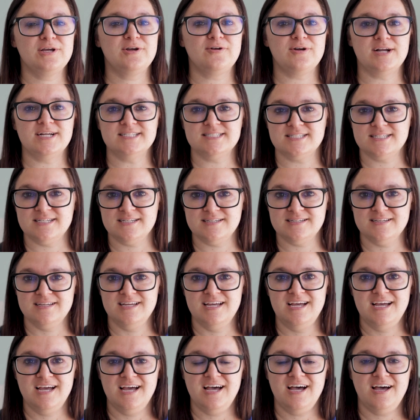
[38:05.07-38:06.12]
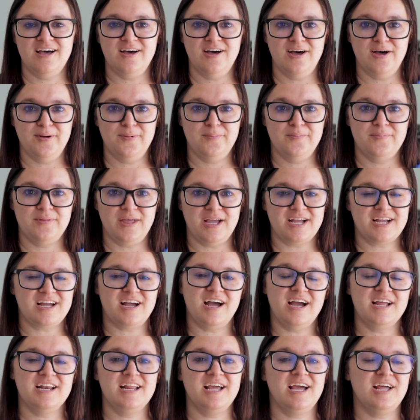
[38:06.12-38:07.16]
crazy. I
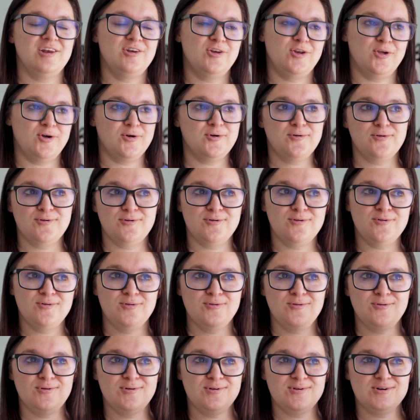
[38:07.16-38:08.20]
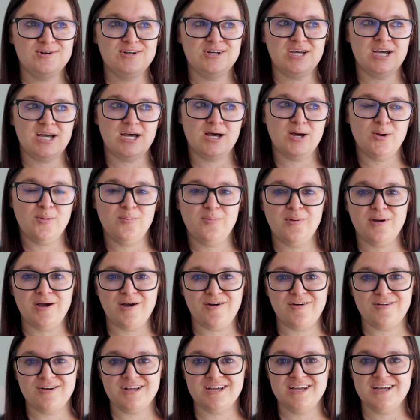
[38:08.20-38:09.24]
kind of had known
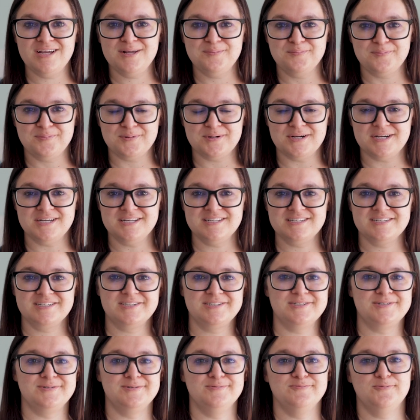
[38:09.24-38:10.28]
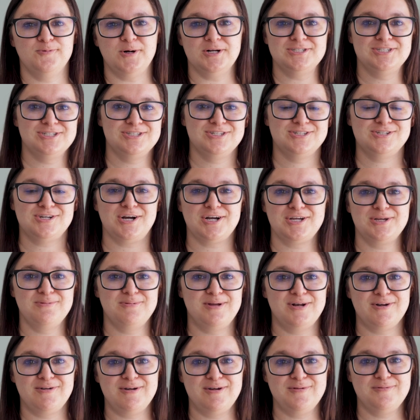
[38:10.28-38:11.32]
about it, but watching the
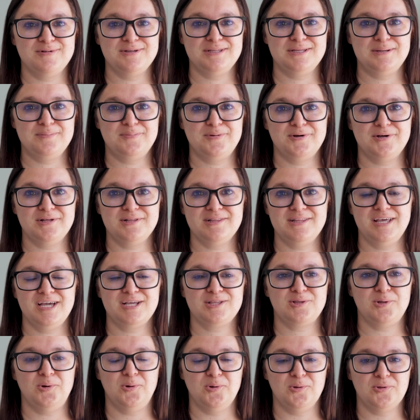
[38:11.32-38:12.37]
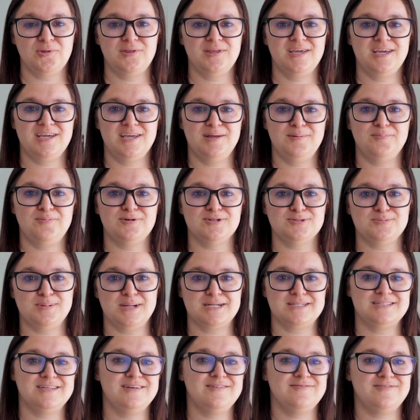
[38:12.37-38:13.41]
documentary really put like the whole thing in
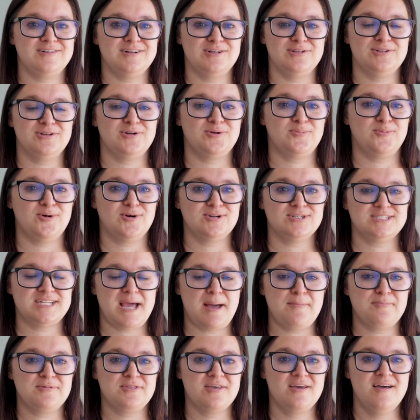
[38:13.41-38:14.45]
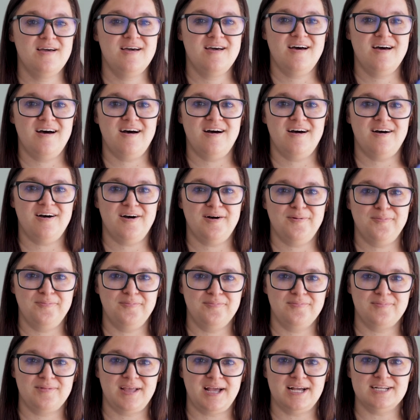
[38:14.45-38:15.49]
perspective and a little more depth
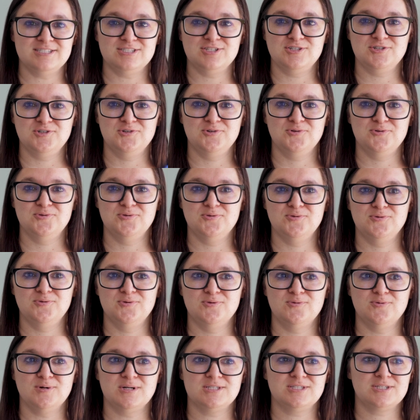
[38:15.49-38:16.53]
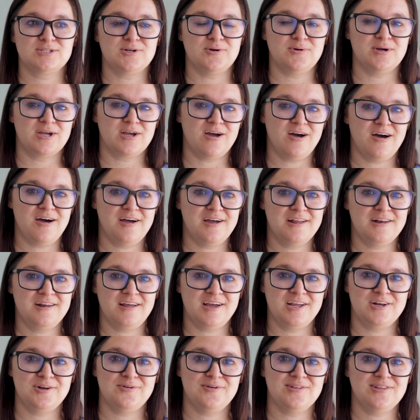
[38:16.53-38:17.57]
as to what's going on.
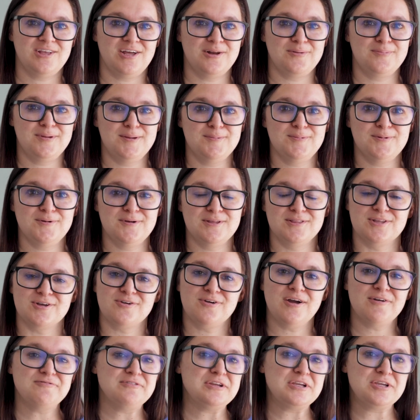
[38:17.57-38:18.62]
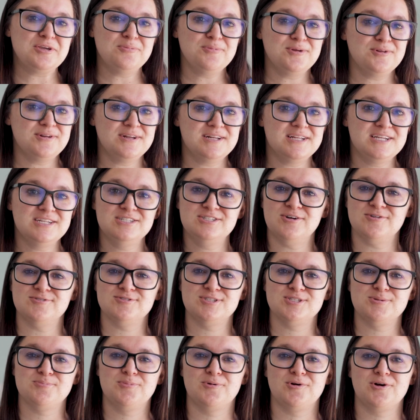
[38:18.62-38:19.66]
I know a lot of people in the crafting community don't
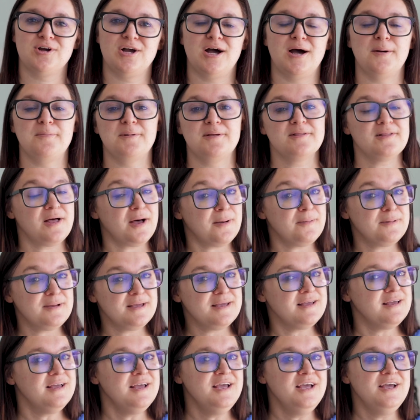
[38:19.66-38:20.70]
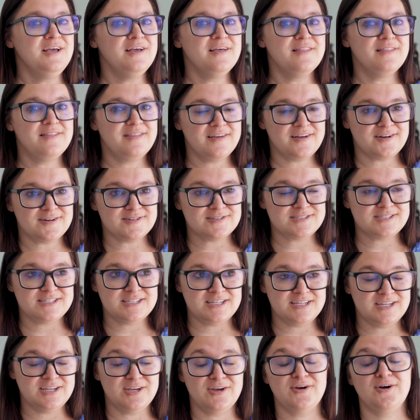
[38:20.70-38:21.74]
support Hobby Lobby. Their
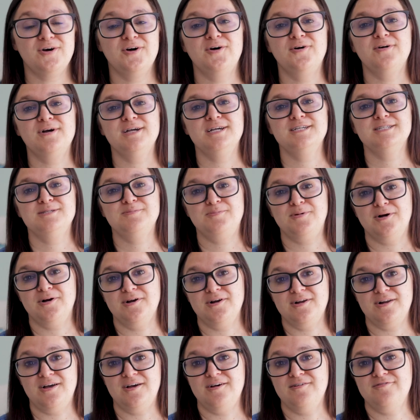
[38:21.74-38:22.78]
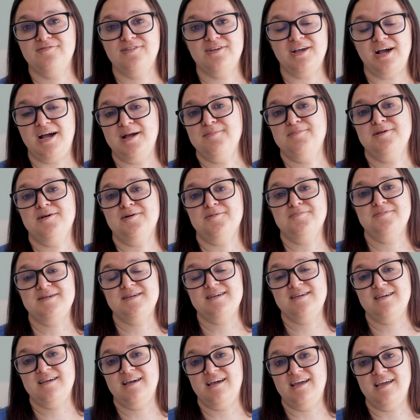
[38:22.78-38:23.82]
CEO is part of the
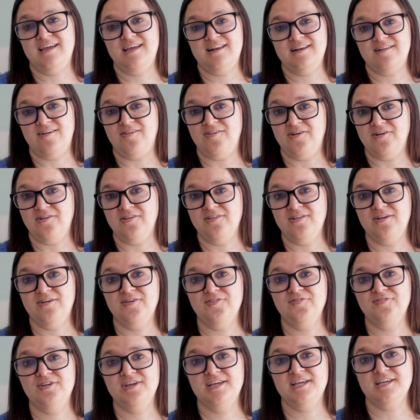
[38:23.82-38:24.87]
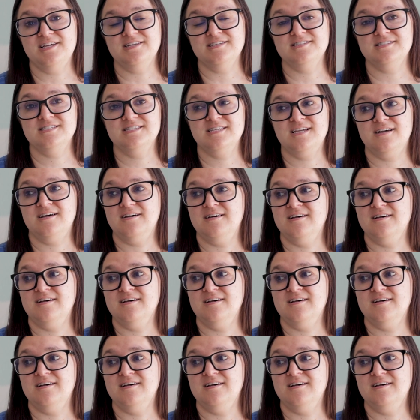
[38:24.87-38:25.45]
IBLP, and all of his